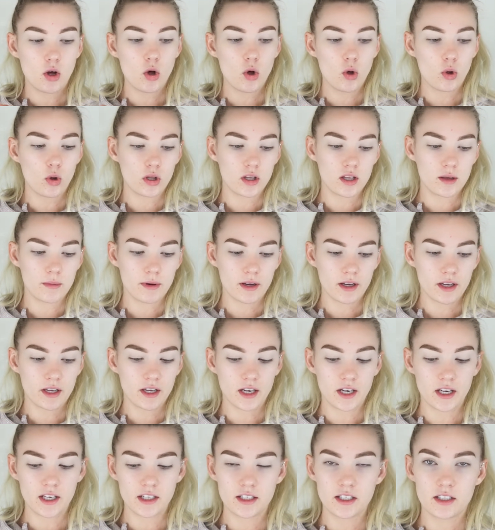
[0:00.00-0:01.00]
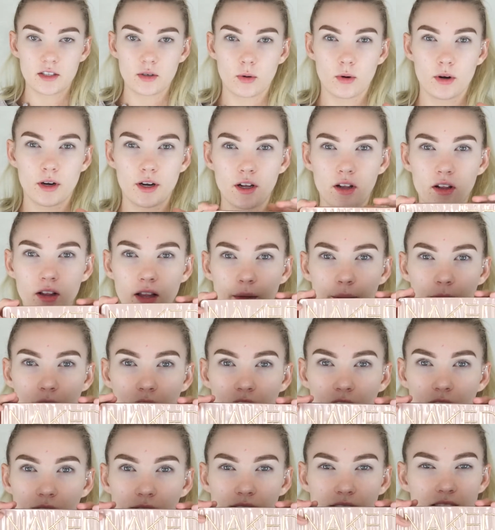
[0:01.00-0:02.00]
oldie but goodie tutorial, I'm gonna
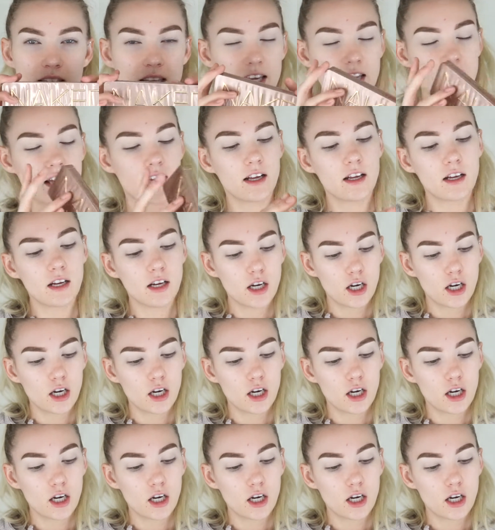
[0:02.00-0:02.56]
use the